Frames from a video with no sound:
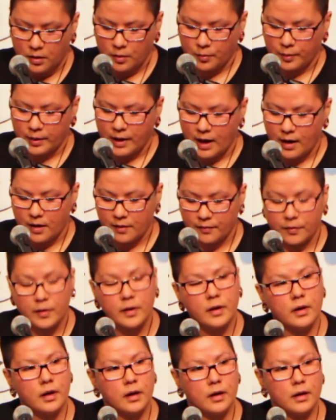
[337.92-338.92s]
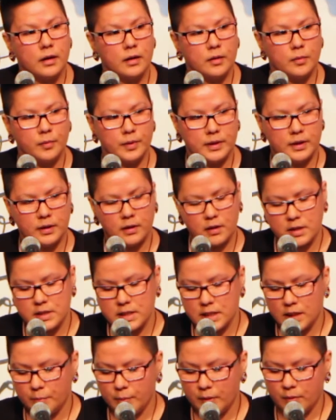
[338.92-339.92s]
We have, uh, within our
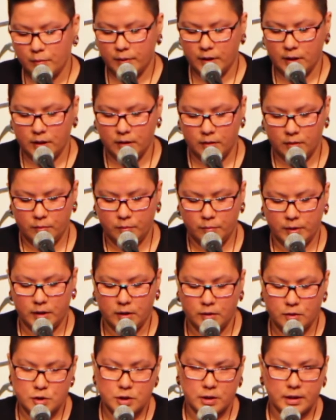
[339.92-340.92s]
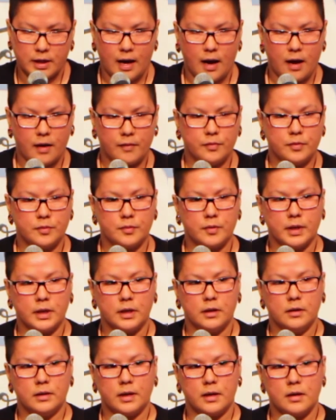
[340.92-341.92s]
teepee, we, we usually have
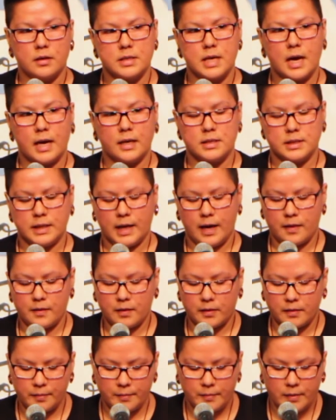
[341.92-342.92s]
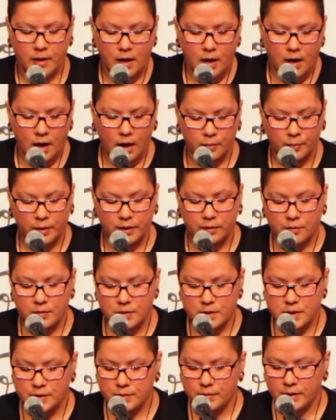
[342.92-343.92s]
three that are tied together. And with
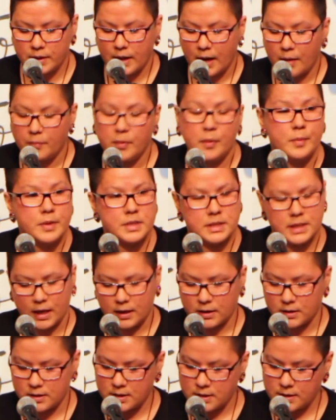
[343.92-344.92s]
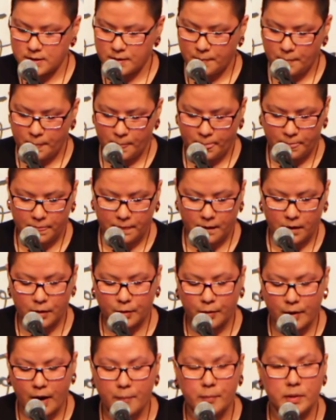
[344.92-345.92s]
those three, that represents our
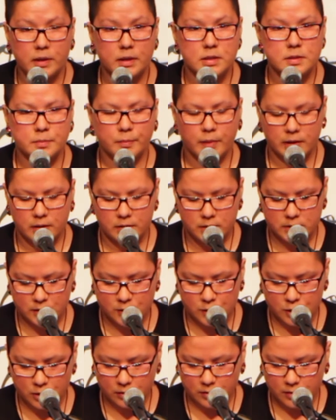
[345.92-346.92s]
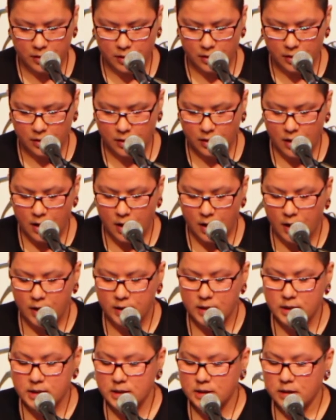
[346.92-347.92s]
grandmothers, mothers, and children.
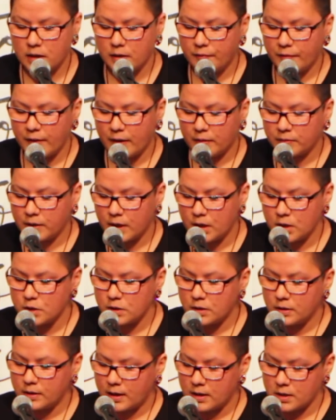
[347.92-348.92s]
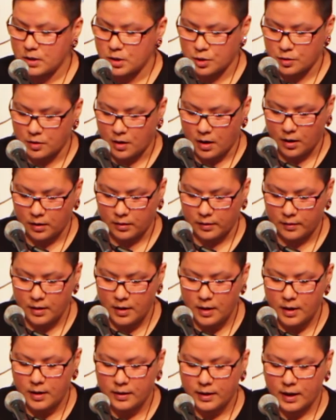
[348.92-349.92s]
This is our foundation that is strong,
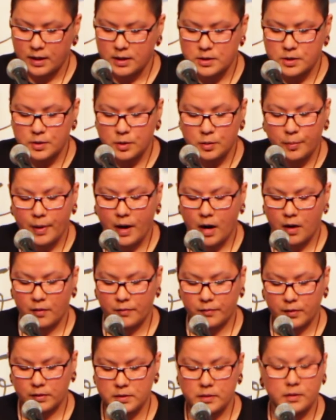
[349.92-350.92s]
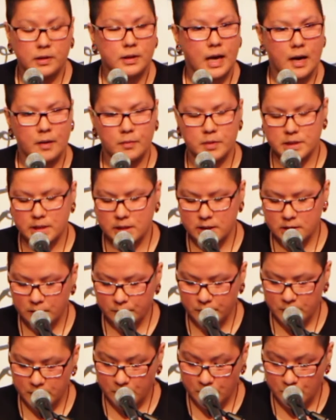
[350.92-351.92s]
that is too powerful to allow a
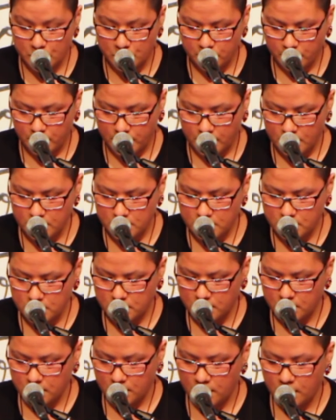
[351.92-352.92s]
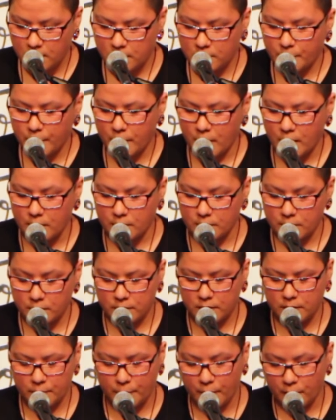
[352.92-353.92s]
system to destroy us.
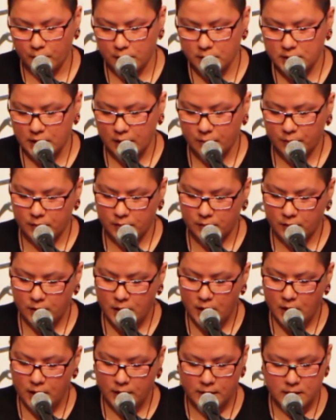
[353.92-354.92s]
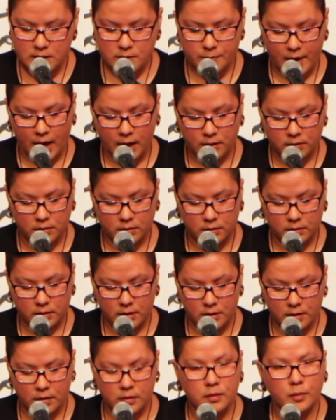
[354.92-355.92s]
The, the poles that were dismantled,
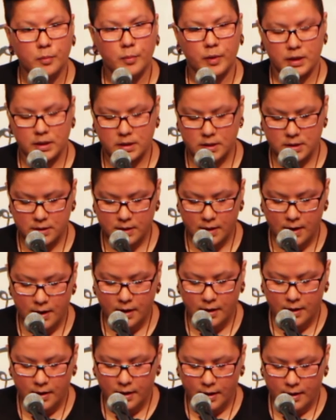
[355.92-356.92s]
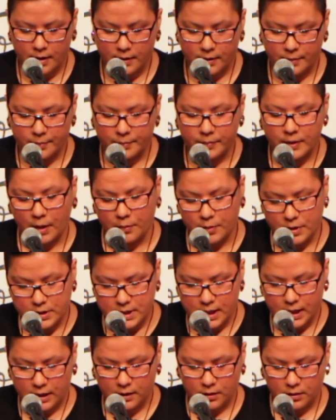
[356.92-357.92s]
the ones um, that were
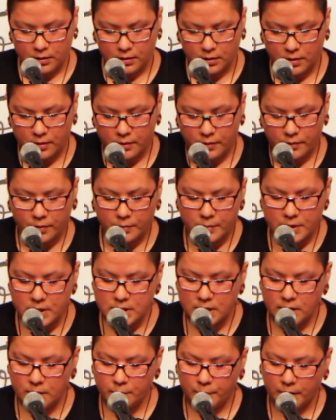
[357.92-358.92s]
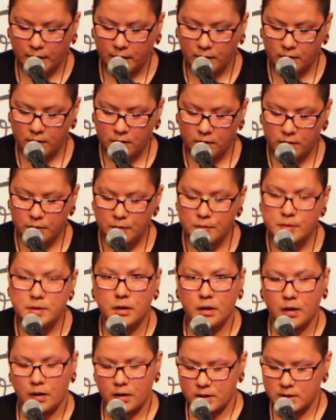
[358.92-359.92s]
taken from the teepee, those
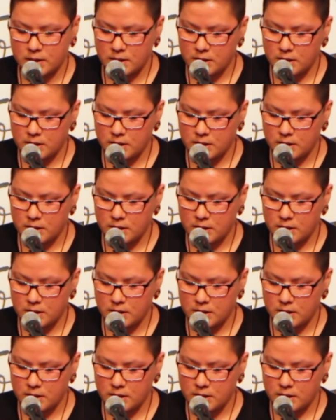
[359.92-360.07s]
are our